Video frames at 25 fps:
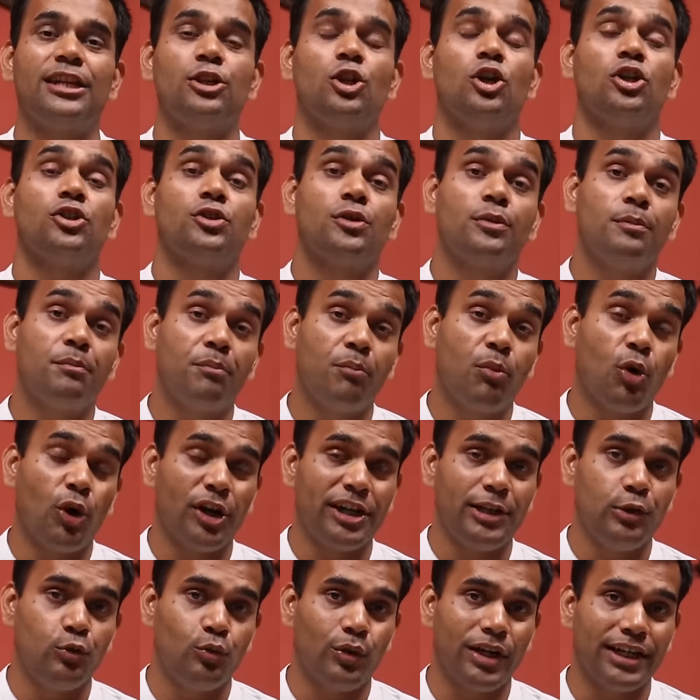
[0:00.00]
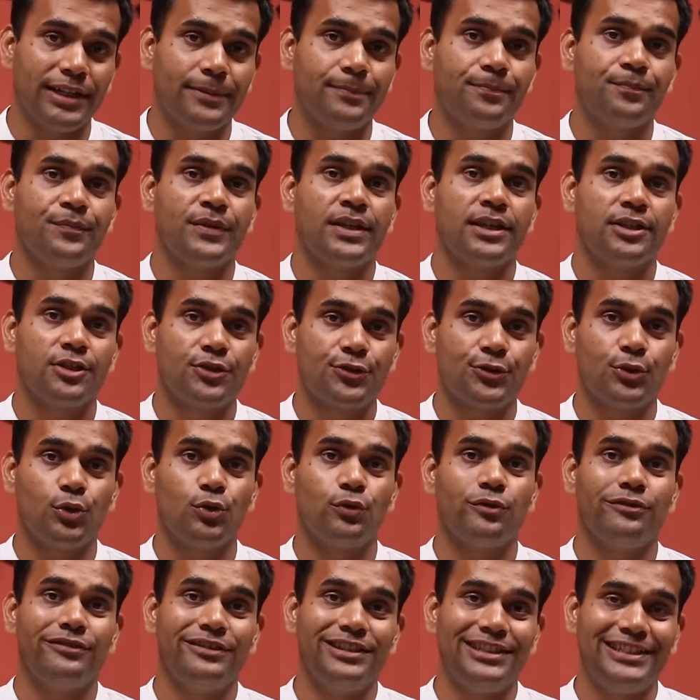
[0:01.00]
and not boiled one.
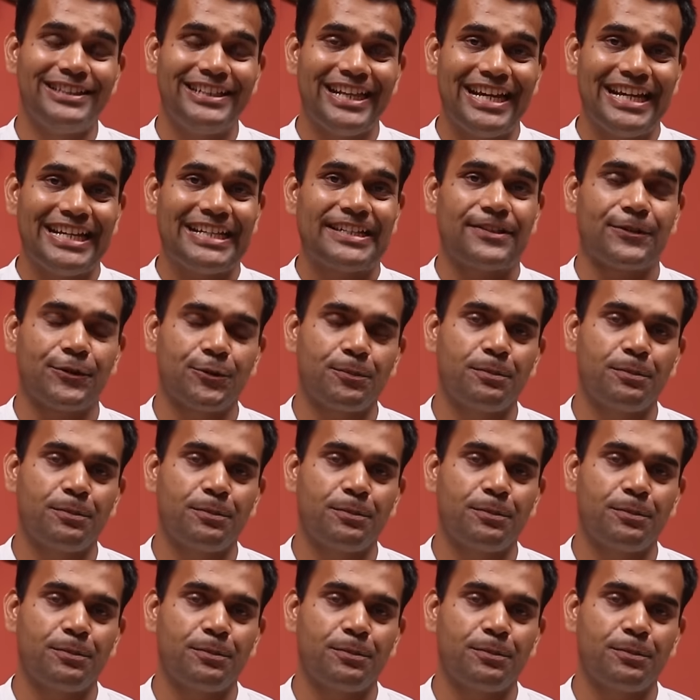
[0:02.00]
So we will take